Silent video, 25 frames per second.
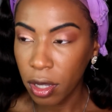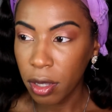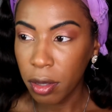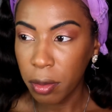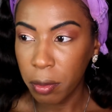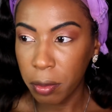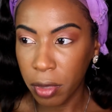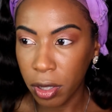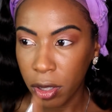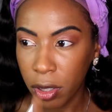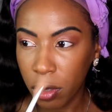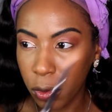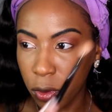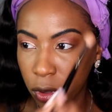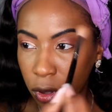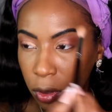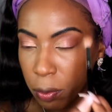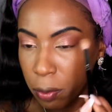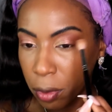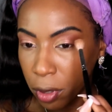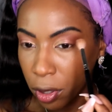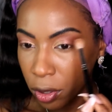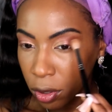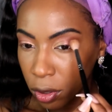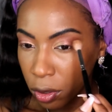mixed with
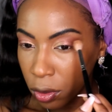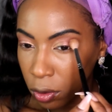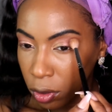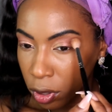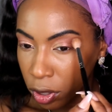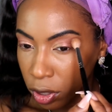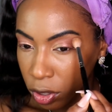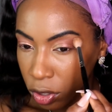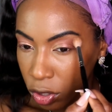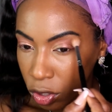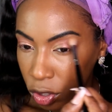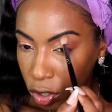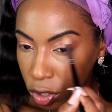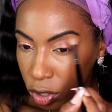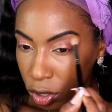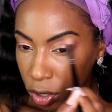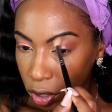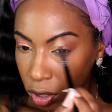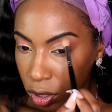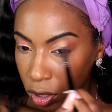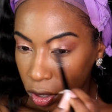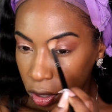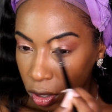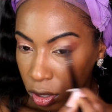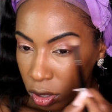burnt orange
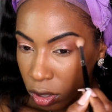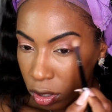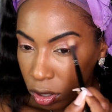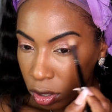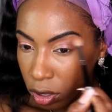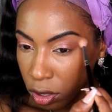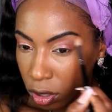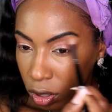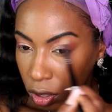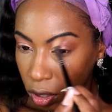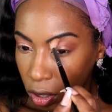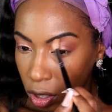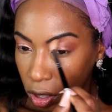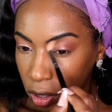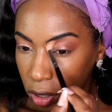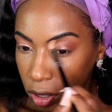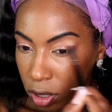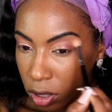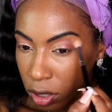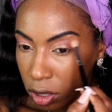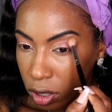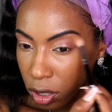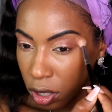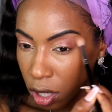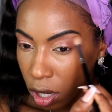across the
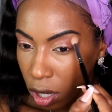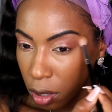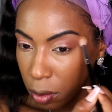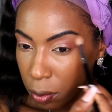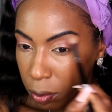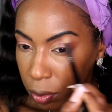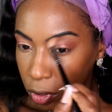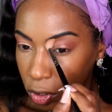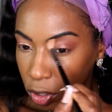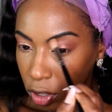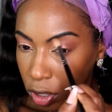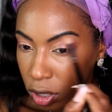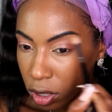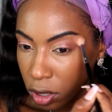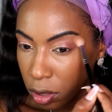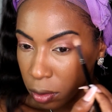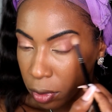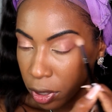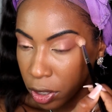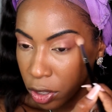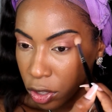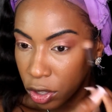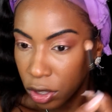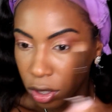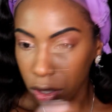top, just to
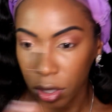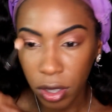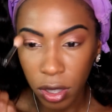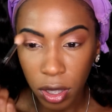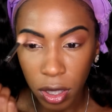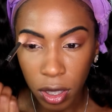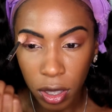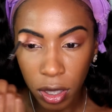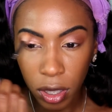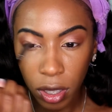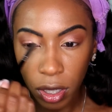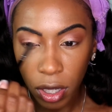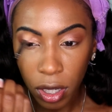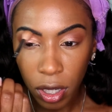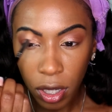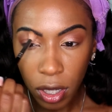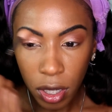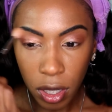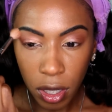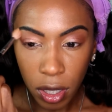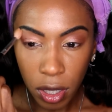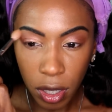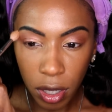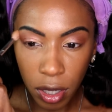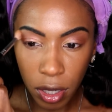make sure that
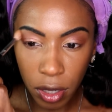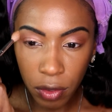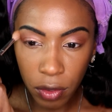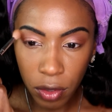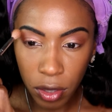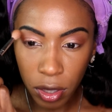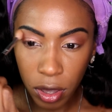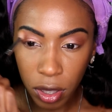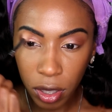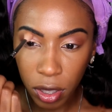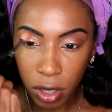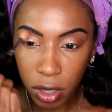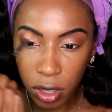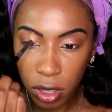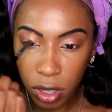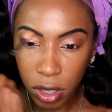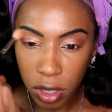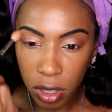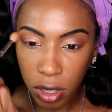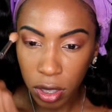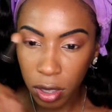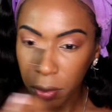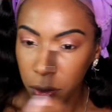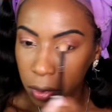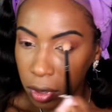everything is
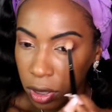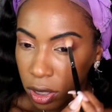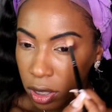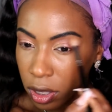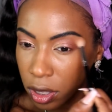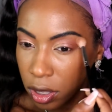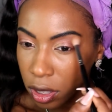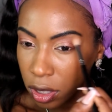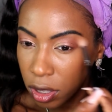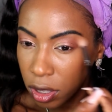seamless.